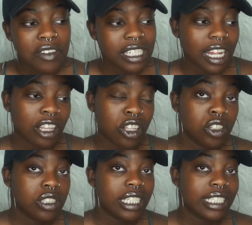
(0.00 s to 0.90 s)
it's not
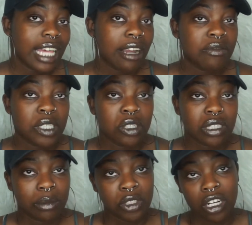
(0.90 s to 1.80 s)
those exact videos
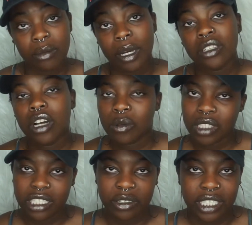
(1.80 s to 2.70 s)
I'm talking about, y'all will
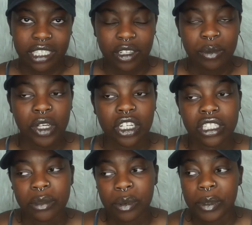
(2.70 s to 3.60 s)
still get to know me on a
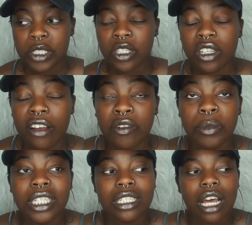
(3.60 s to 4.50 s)
deeper personal level,
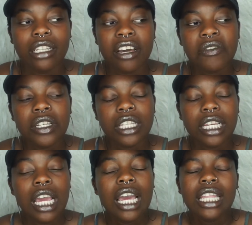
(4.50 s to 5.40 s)
because I definitely
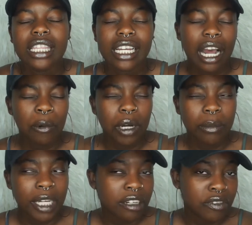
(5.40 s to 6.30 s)
think I want to
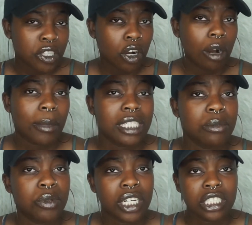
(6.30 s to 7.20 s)
make a video on my
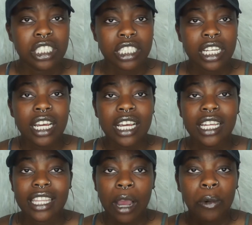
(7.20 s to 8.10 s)
depression.
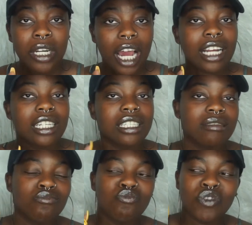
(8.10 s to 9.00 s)
That one I can
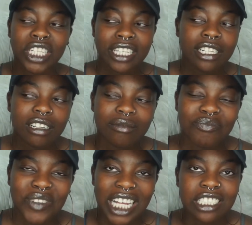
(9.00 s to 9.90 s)
leak.
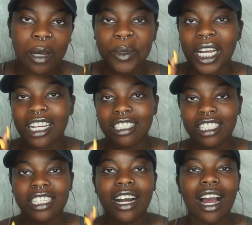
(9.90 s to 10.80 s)
That topic I can
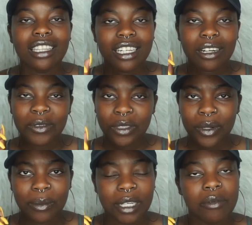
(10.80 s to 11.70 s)
leak. I think I really
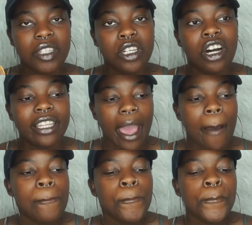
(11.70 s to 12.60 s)
want to make a video on that.